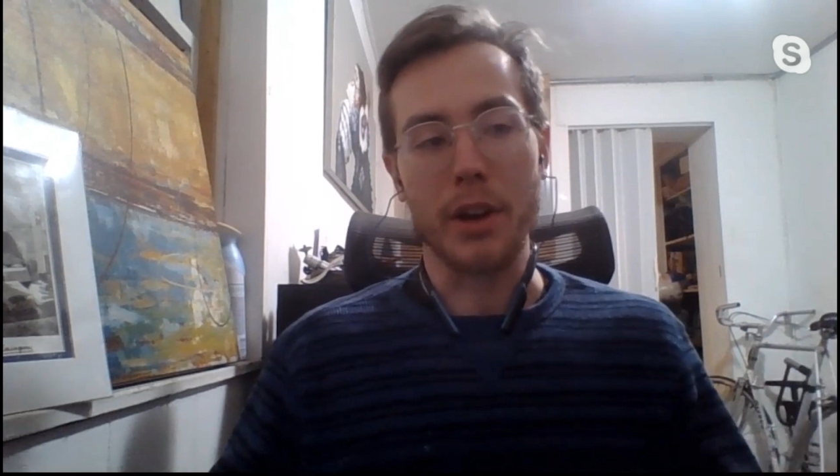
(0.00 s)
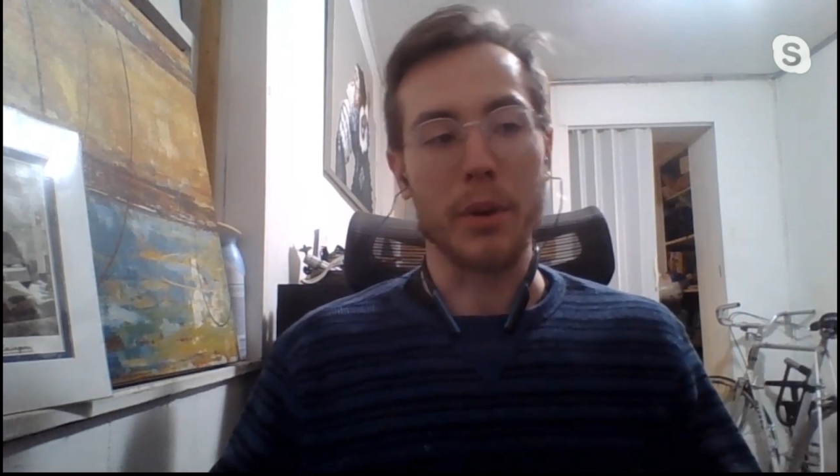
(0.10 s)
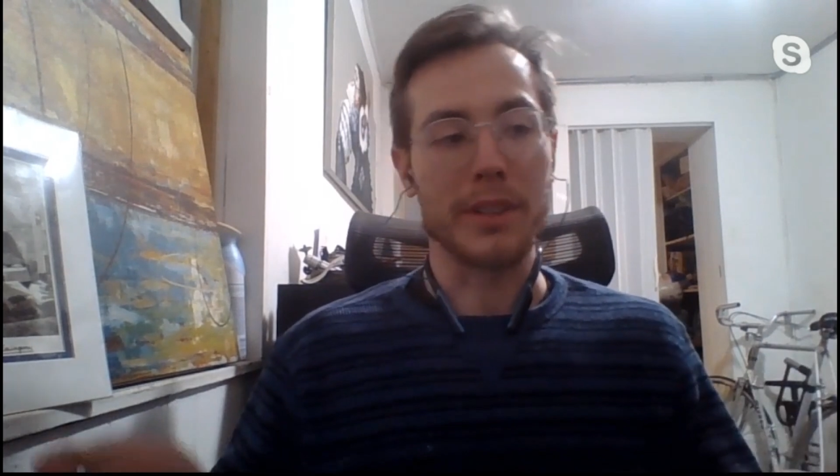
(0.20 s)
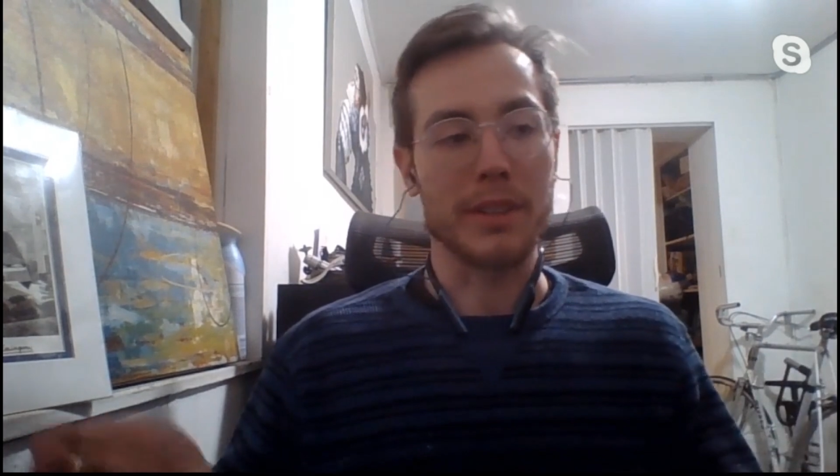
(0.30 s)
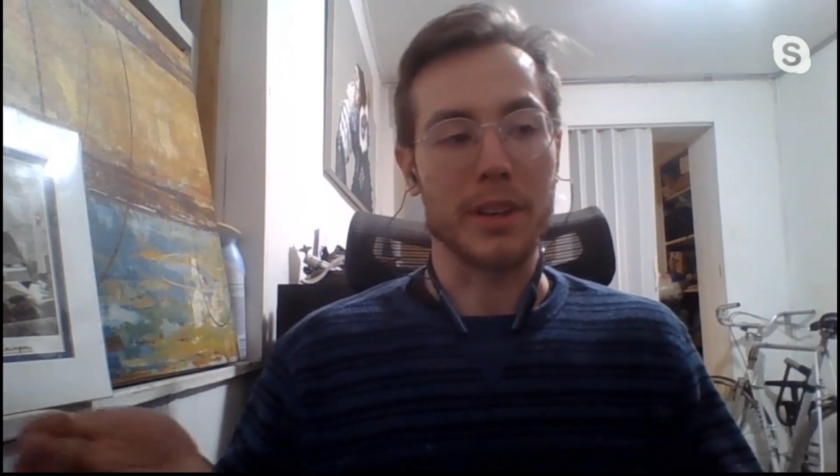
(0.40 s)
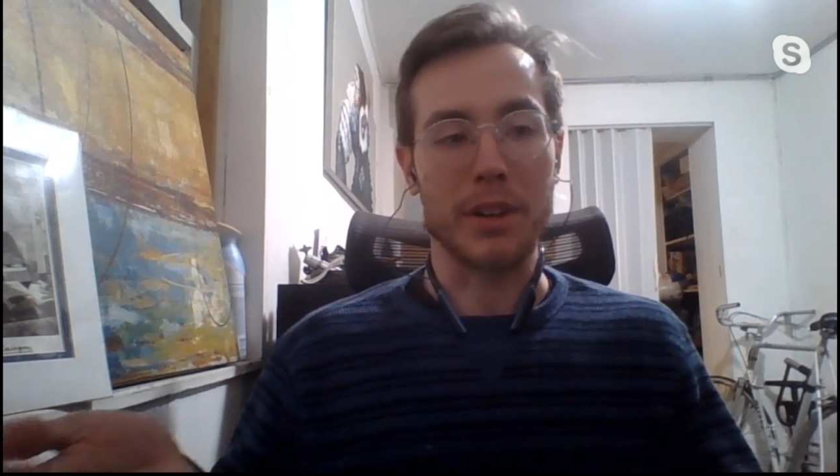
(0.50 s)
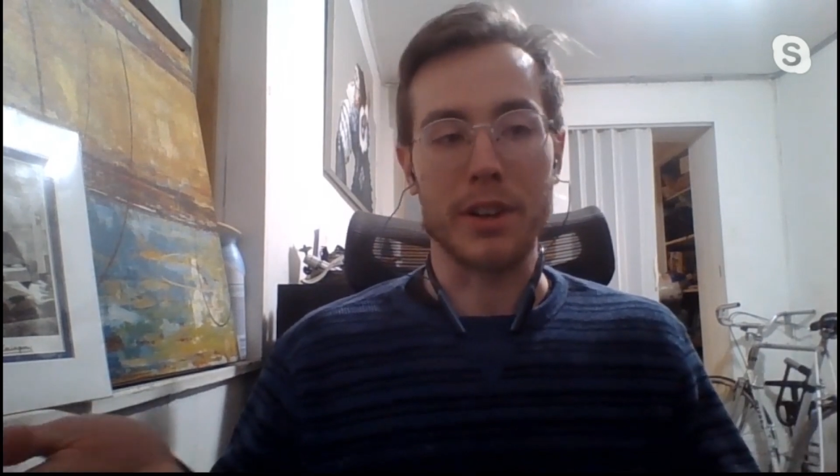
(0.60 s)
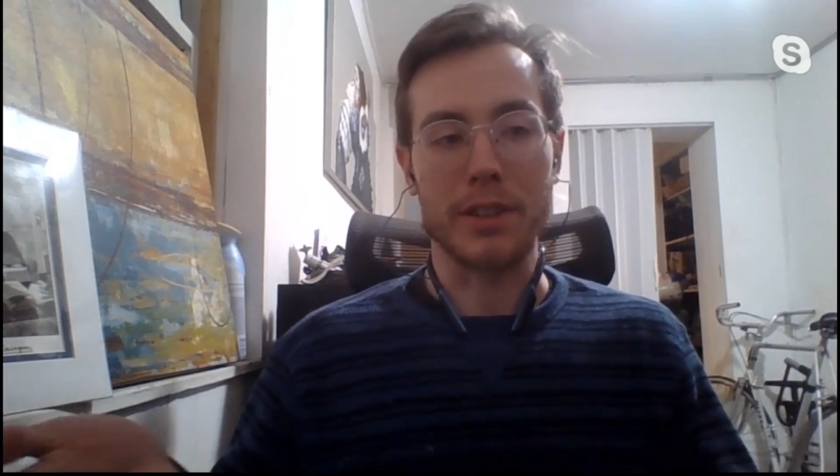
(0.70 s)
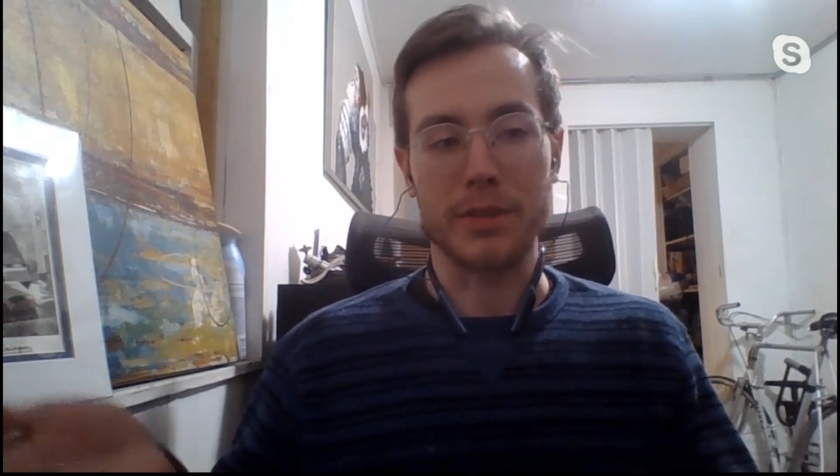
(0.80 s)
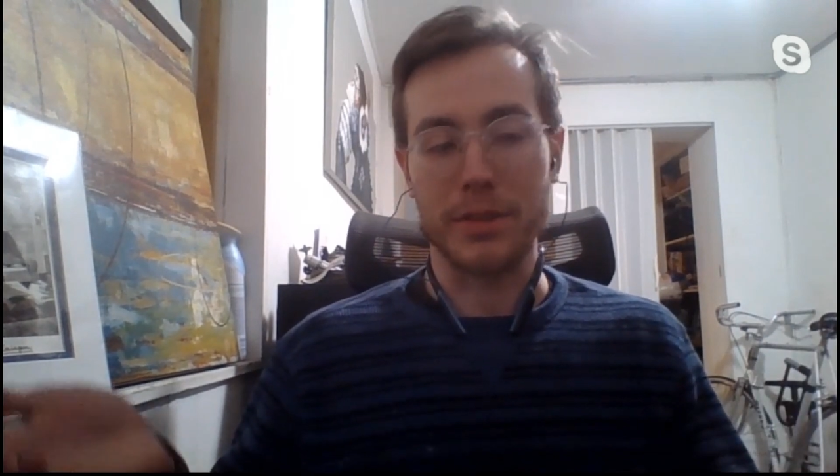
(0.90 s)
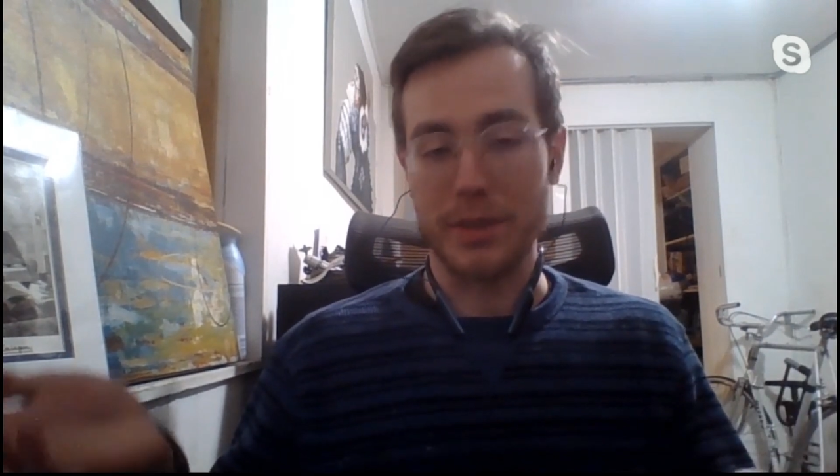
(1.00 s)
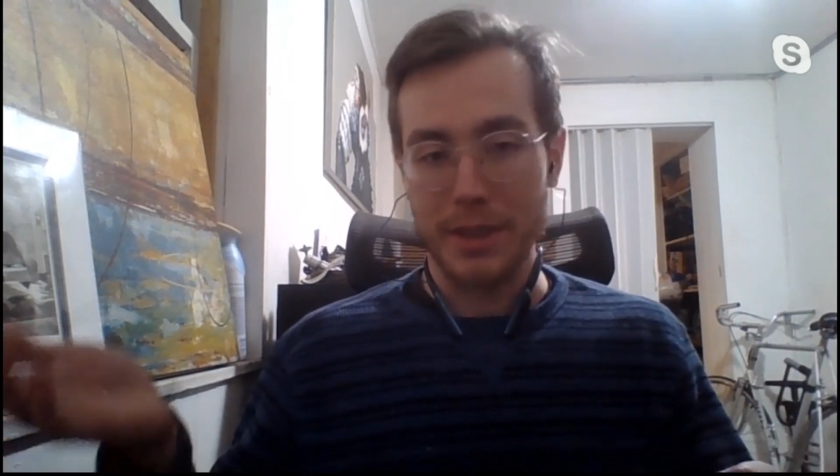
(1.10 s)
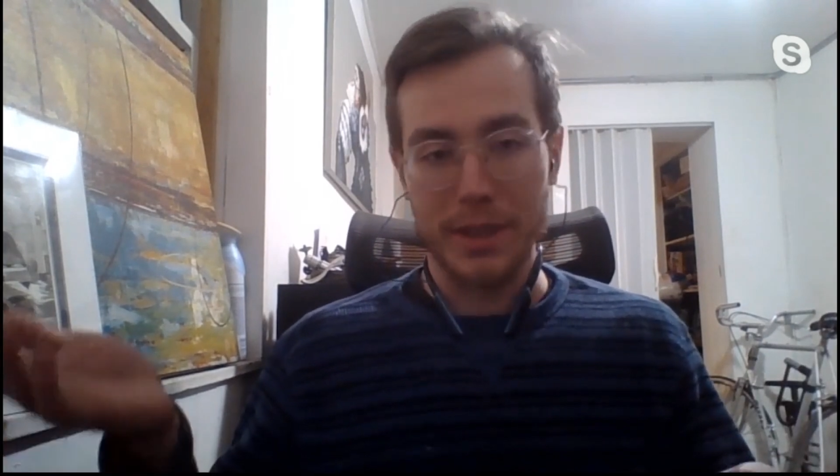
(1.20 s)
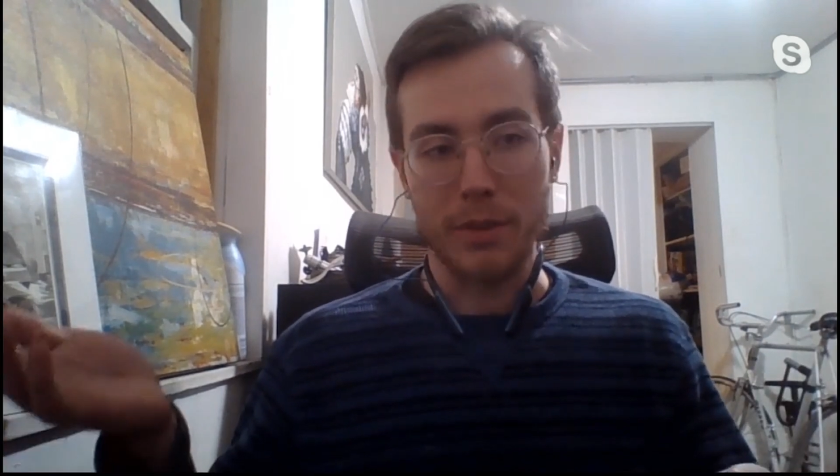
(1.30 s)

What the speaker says: it's going to cost